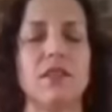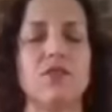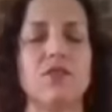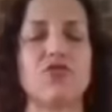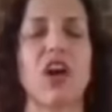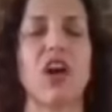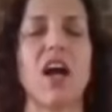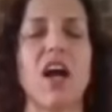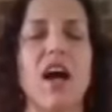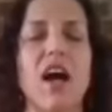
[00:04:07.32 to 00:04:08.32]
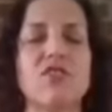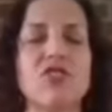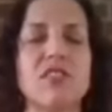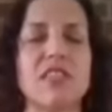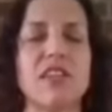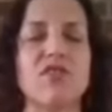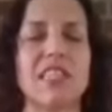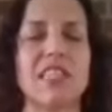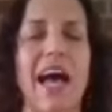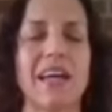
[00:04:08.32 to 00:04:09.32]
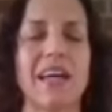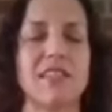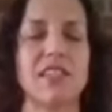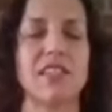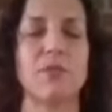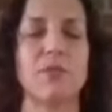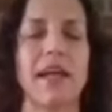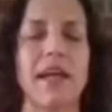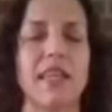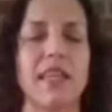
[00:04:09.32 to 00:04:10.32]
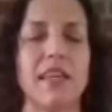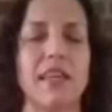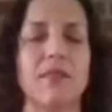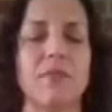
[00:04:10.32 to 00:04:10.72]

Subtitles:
And try consciously relaxing your belly.